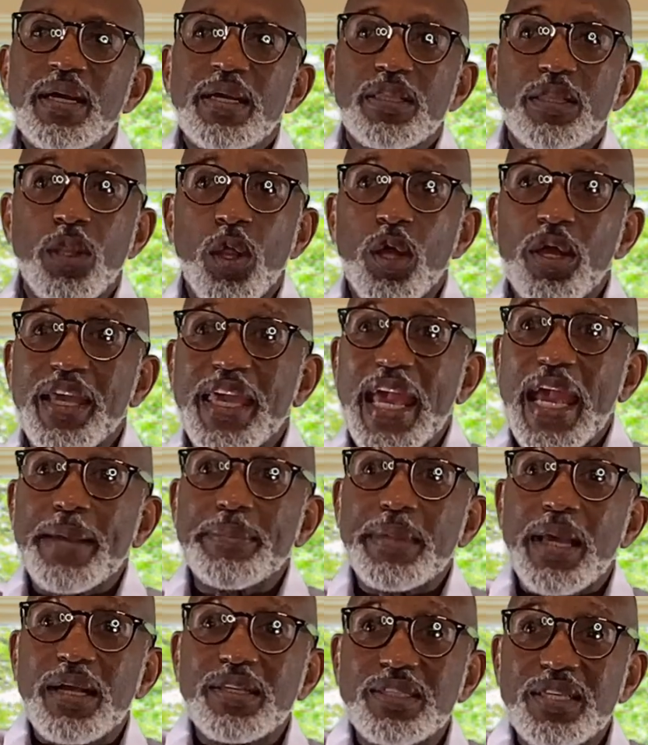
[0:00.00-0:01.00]
the Lord came
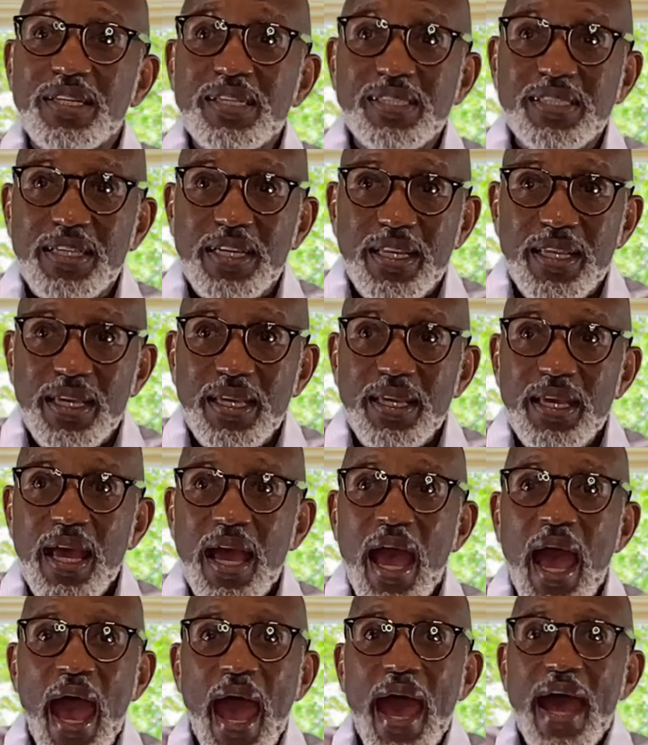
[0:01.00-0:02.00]
down to the city
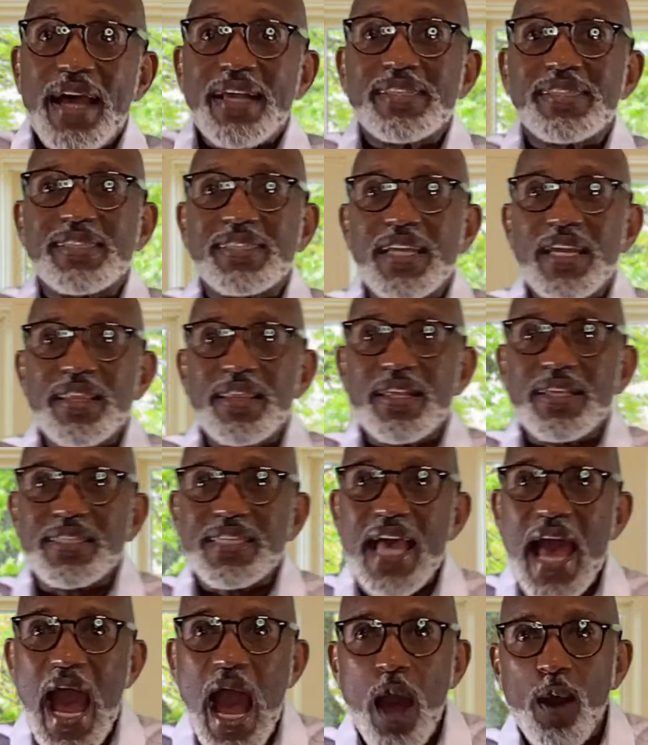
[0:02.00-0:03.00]
and see the
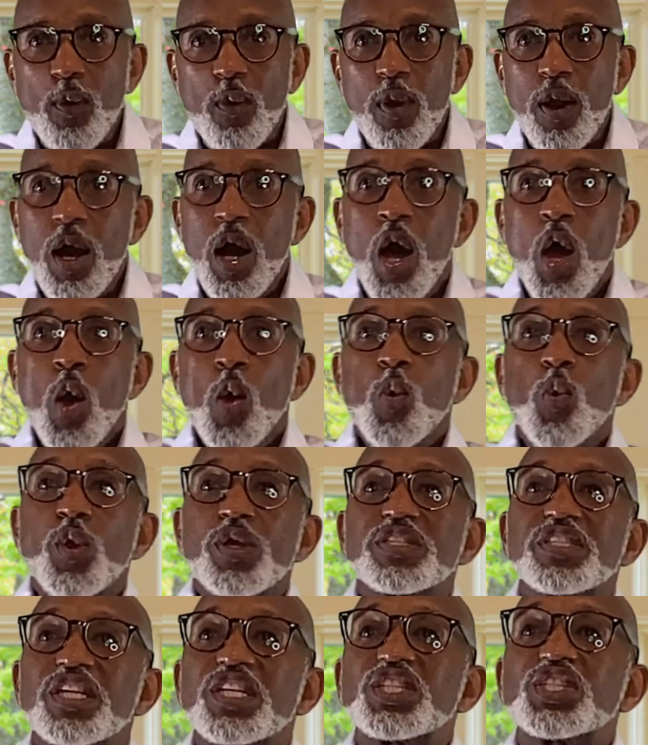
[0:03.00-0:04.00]
tower
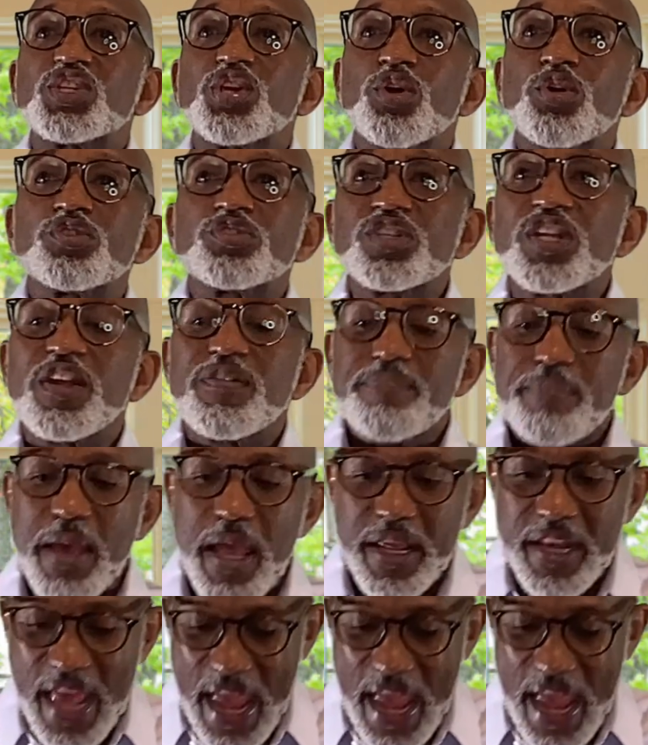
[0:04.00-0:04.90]
which the children of men